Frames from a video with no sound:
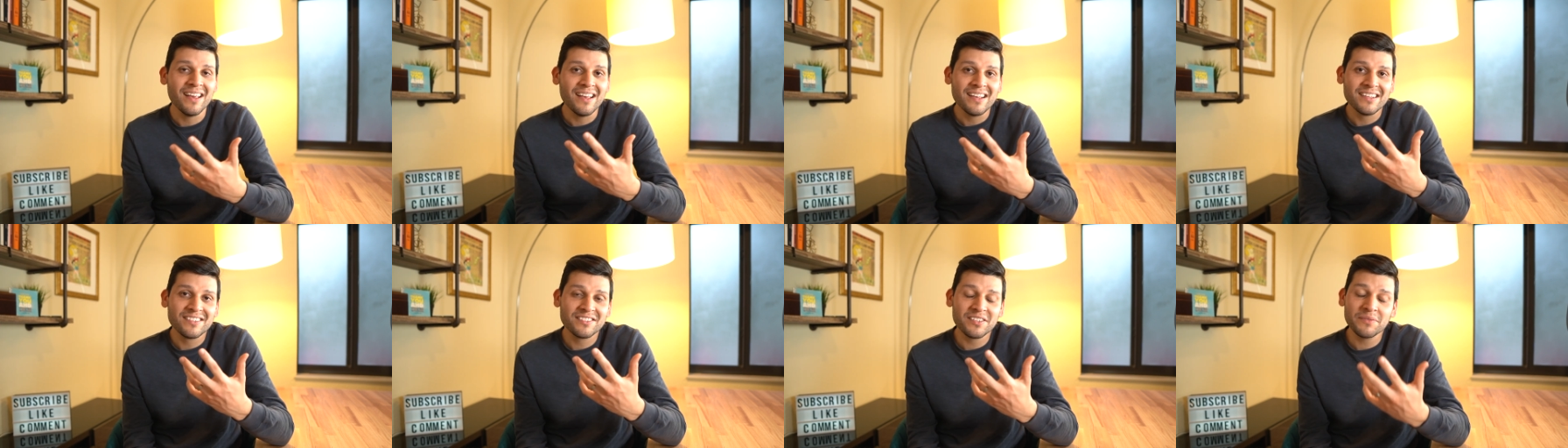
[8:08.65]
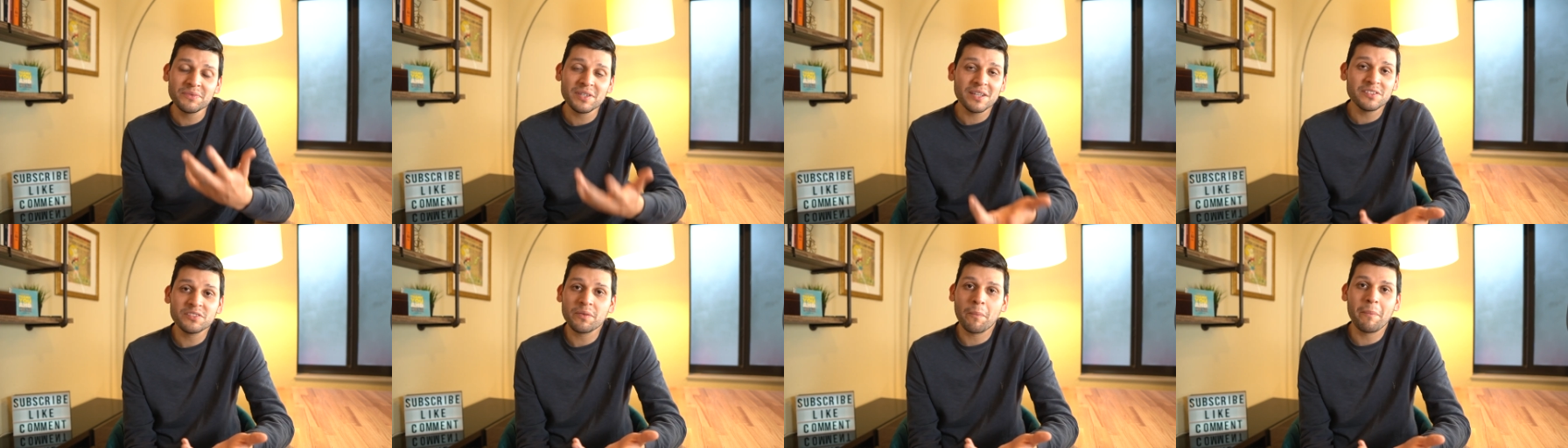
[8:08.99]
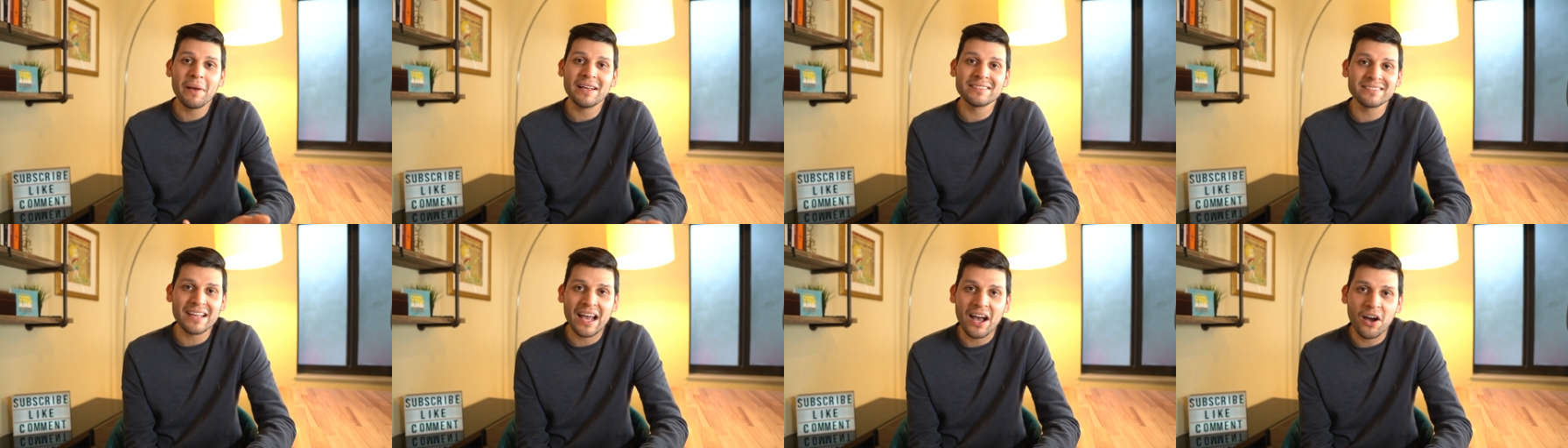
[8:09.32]
sometimes the
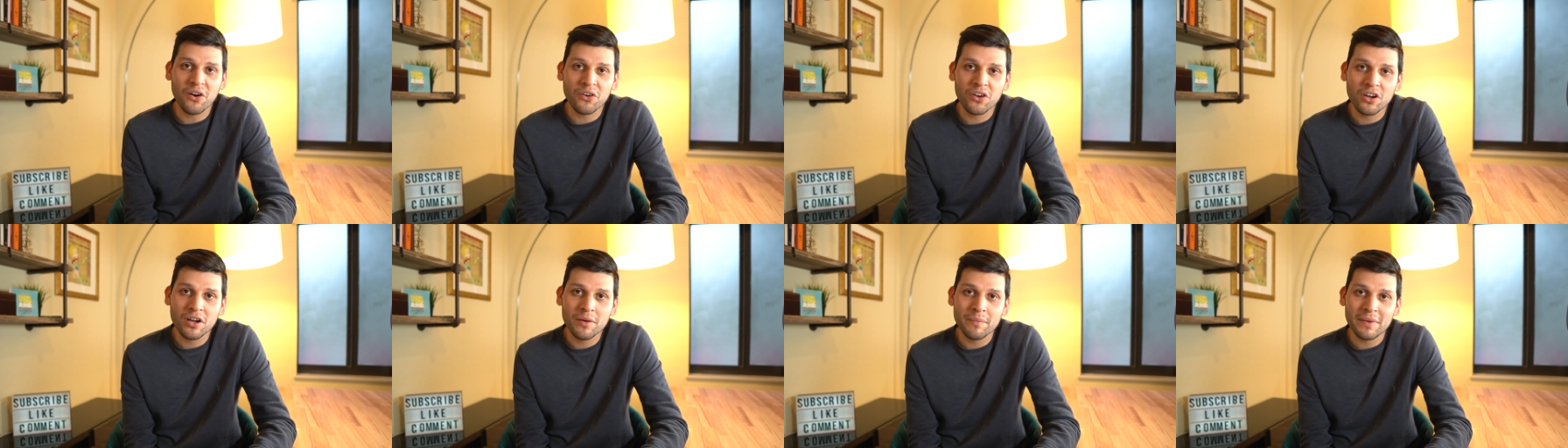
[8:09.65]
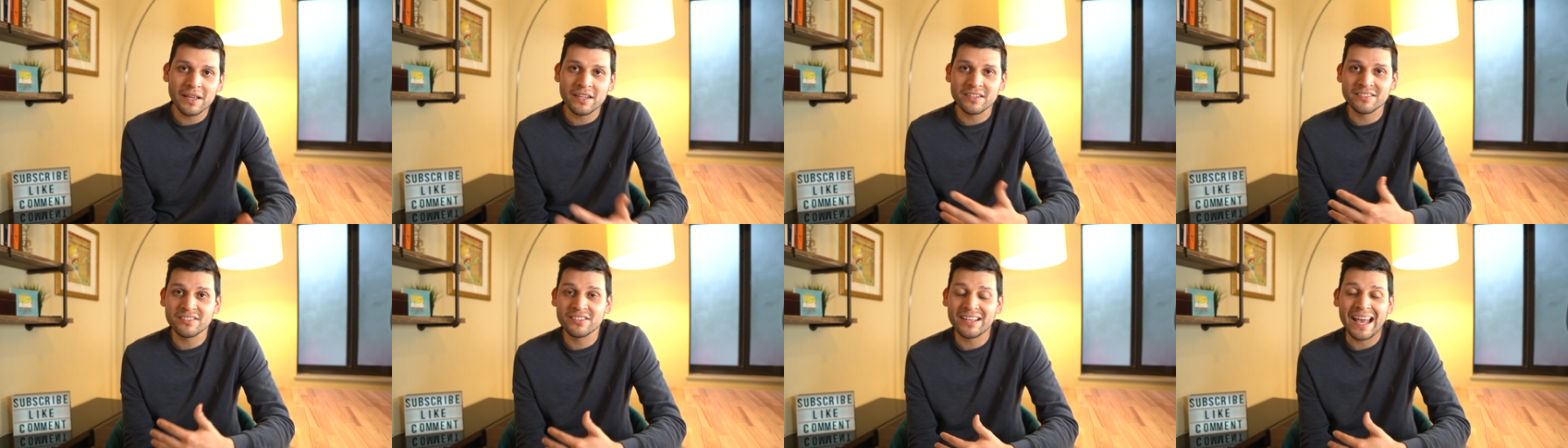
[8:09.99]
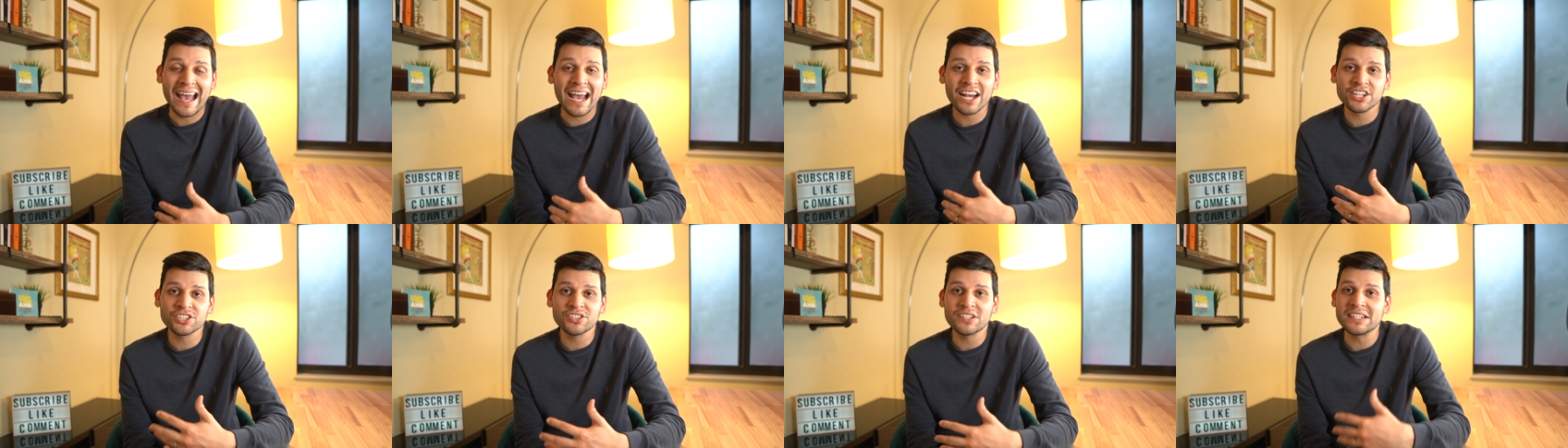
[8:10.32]
best outcome is
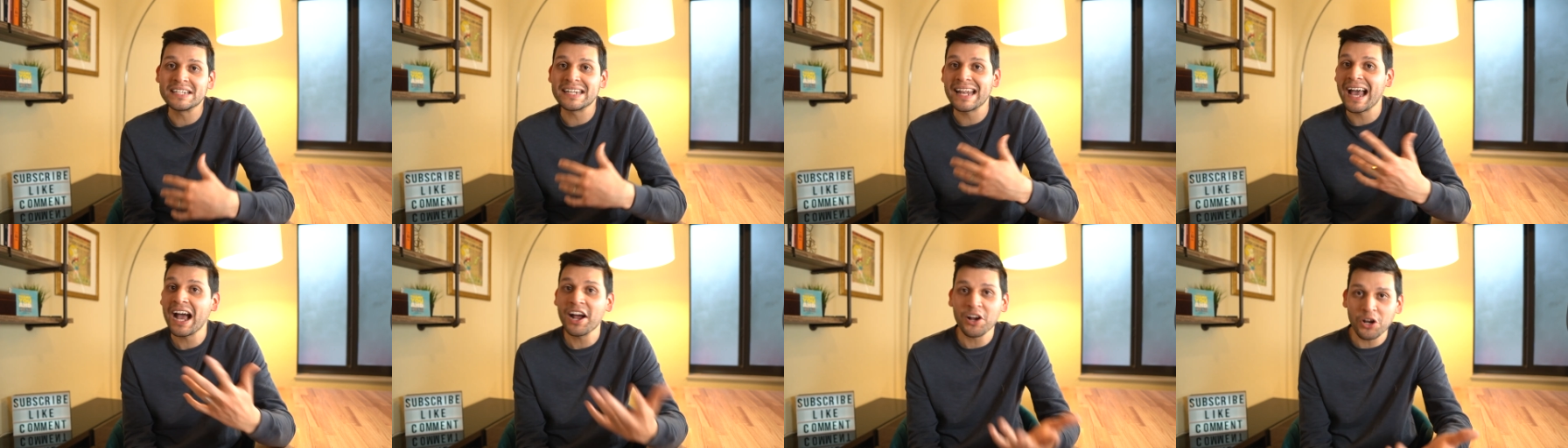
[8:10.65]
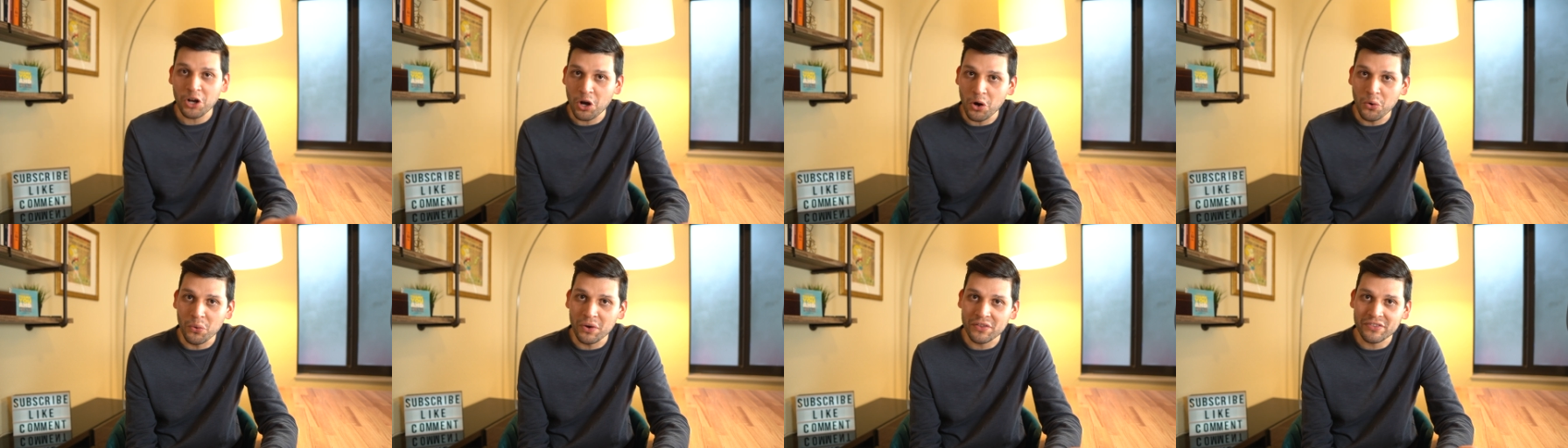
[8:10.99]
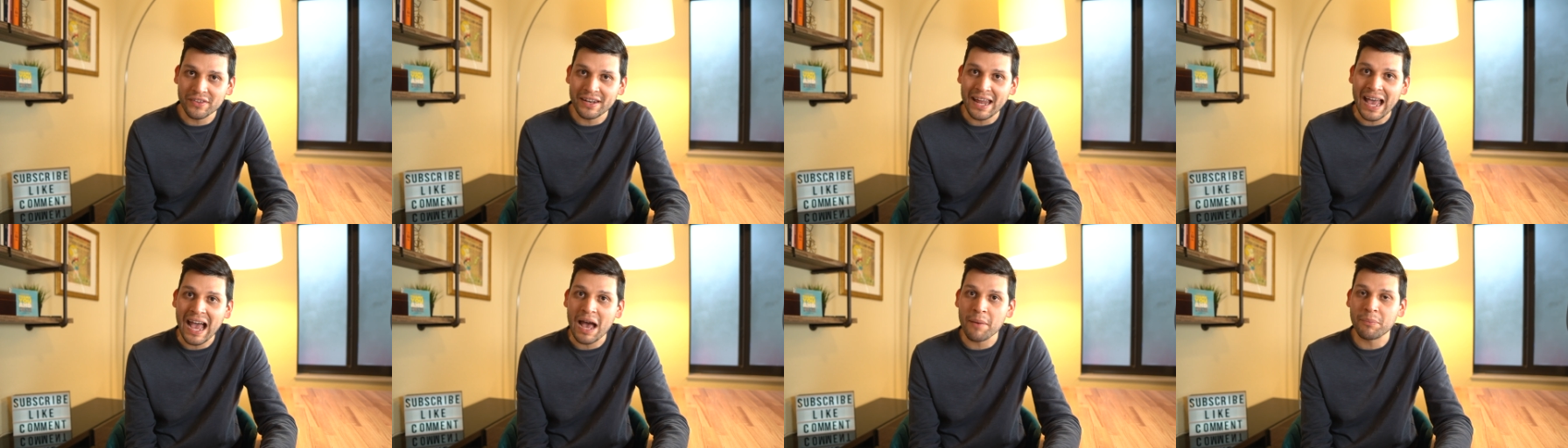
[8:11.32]
to actually not go with
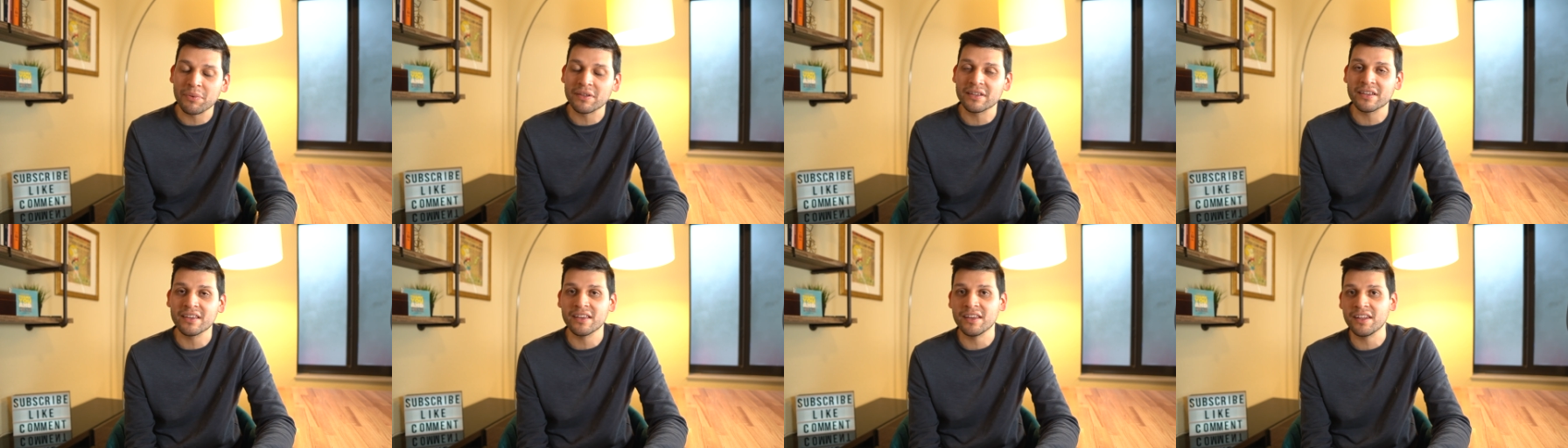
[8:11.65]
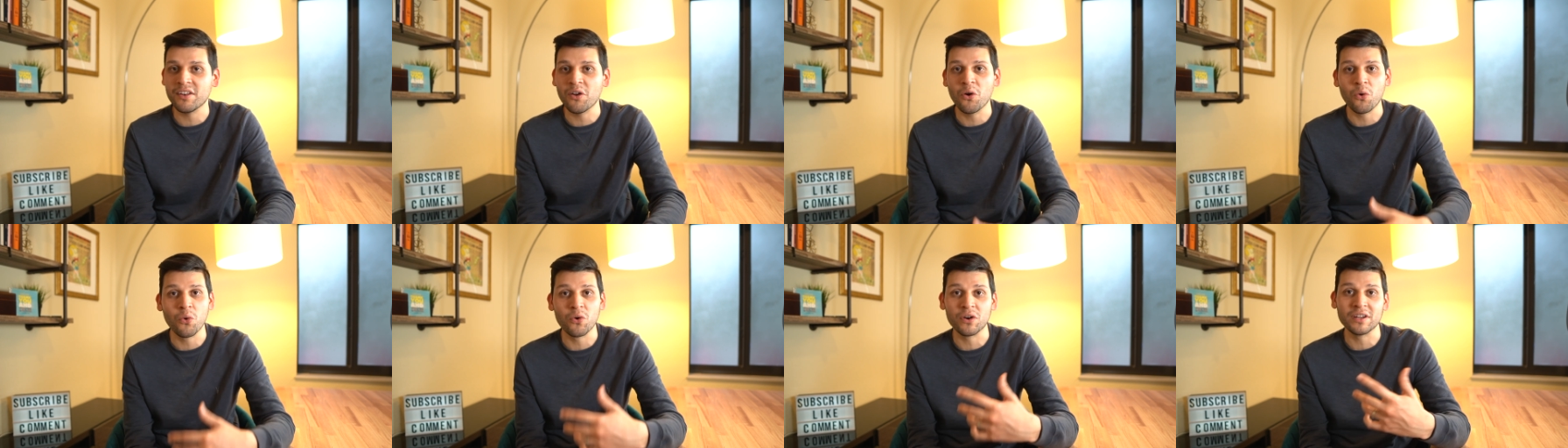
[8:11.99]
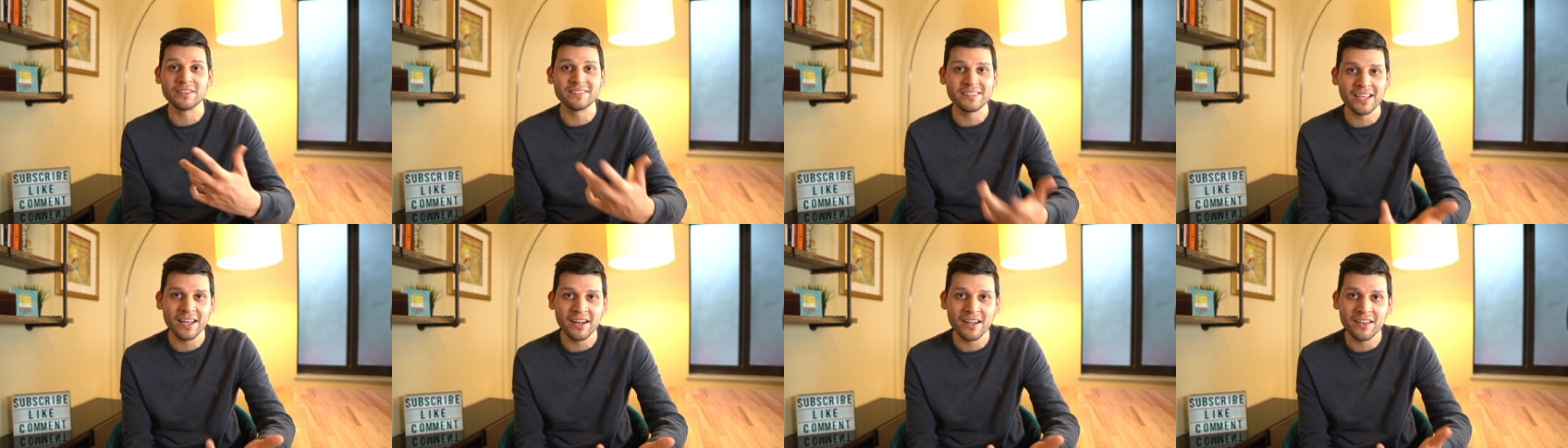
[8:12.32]
an applicant or a
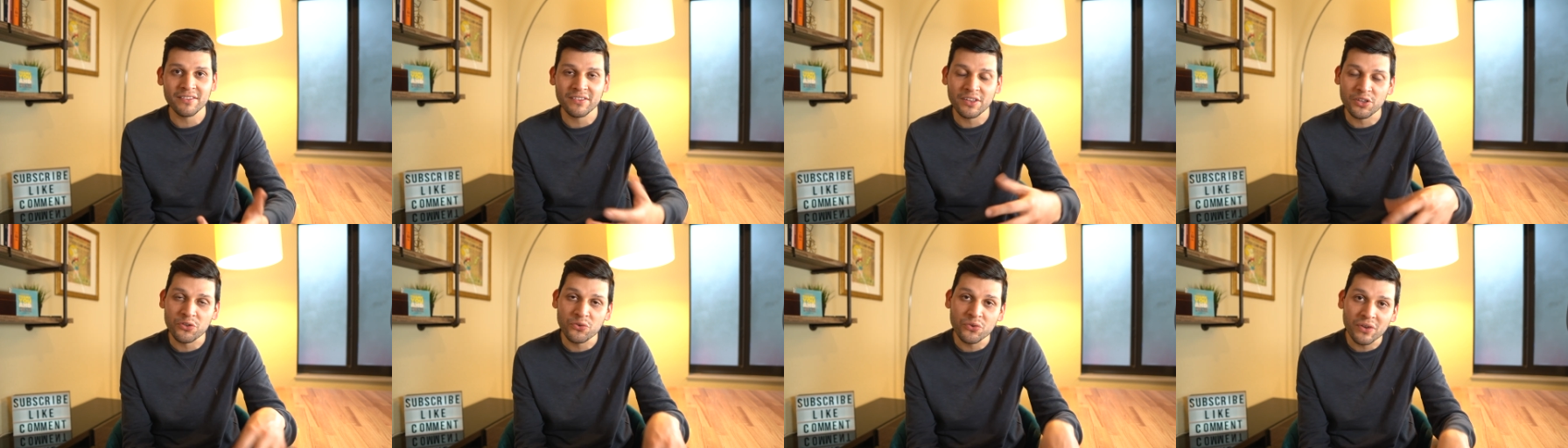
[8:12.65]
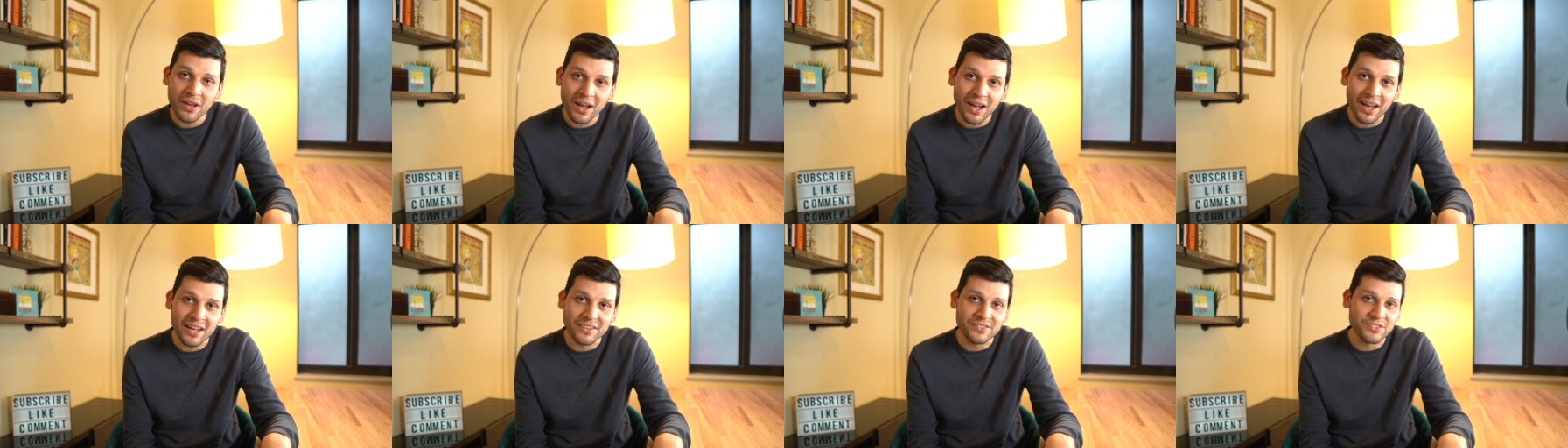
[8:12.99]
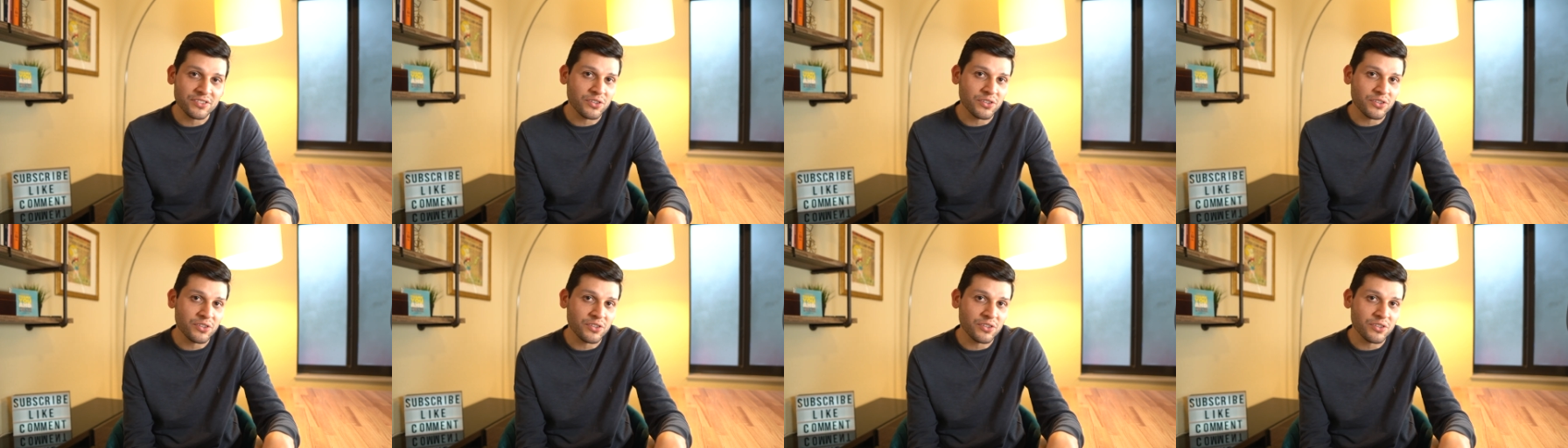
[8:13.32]
tenant that you got.